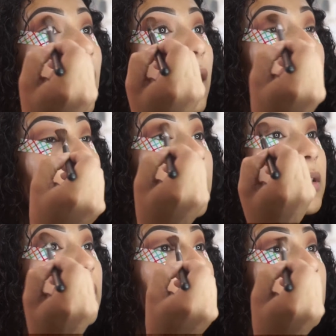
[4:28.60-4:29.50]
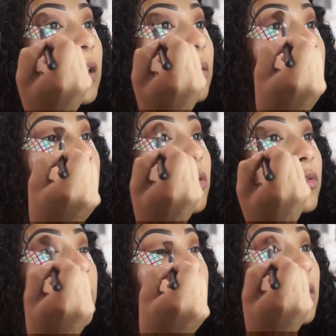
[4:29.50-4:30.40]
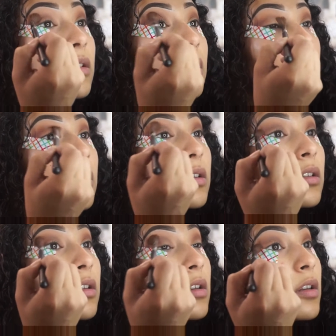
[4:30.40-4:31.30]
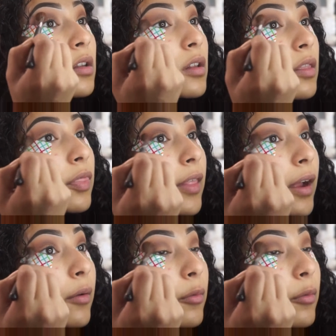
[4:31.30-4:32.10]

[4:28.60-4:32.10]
and placing it in between that